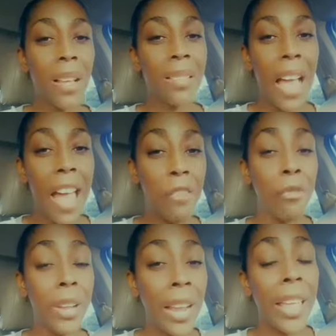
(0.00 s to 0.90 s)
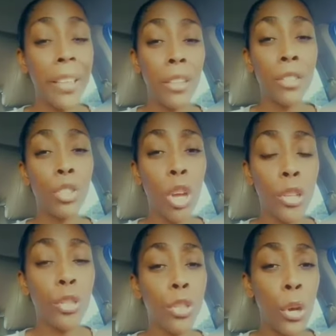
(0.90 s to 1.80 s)
Because I really
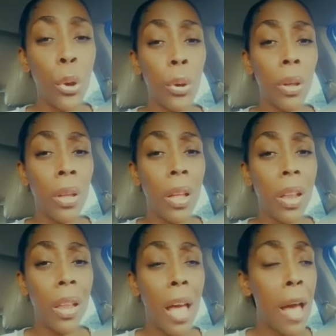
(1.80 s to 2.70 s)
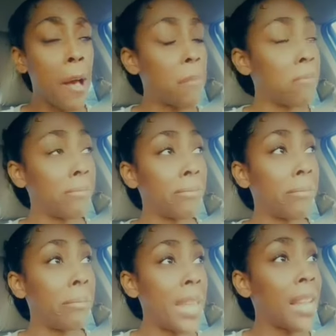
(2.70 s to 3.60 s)
judged you
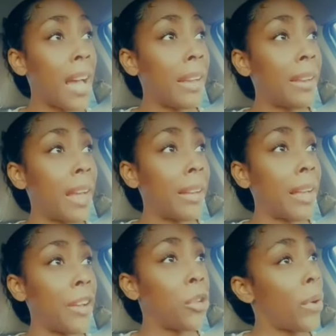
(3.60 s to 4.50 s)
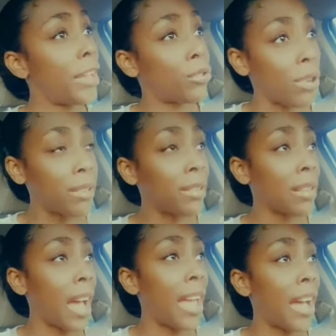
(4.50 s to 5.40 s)
being a new
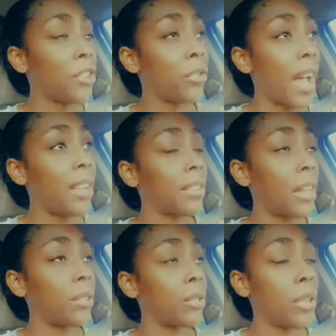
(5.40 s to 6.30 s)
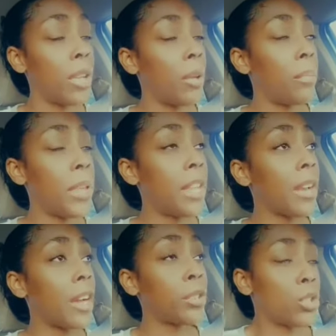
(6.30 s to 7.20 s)
entrant. I had you guys as
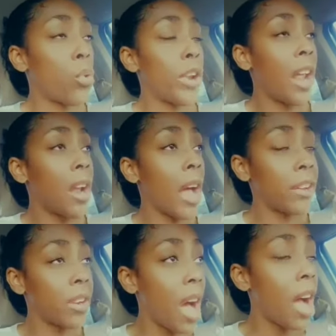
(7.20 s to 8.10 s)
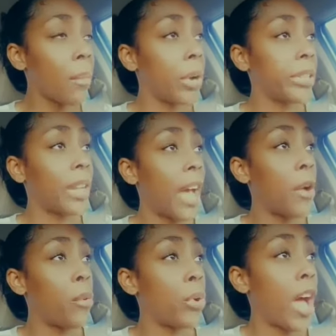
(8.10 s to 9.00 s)
being not just only an underdog, but
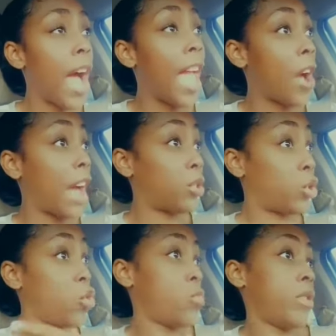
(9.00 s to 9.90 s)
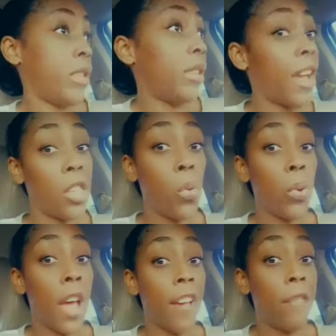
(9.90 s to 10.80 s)
I assumed that
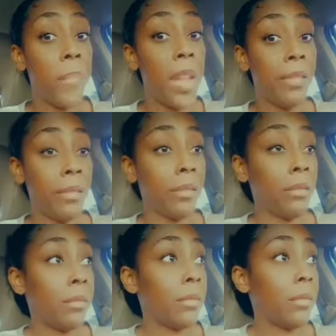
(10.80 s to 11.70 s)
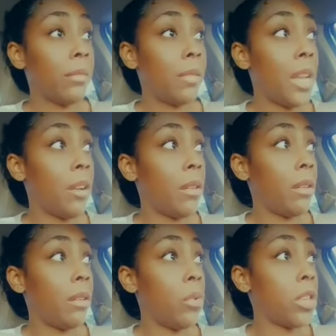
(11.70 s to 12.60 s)
you would have been, you
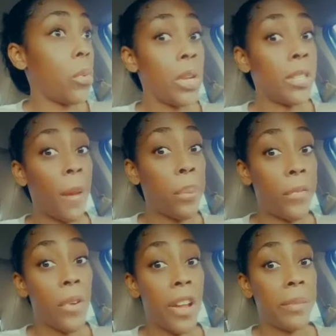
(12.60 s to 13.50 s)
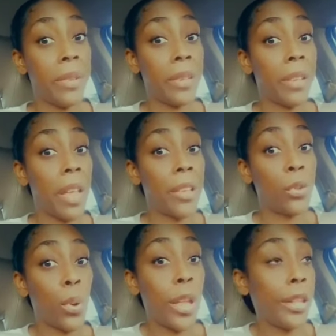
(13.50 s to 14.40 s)
know, you wouldn't have performed
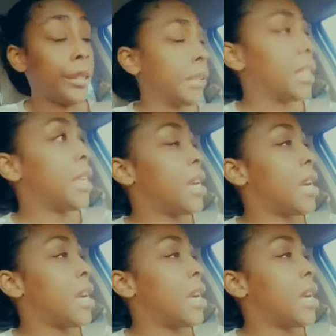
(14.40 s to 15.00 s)
as well.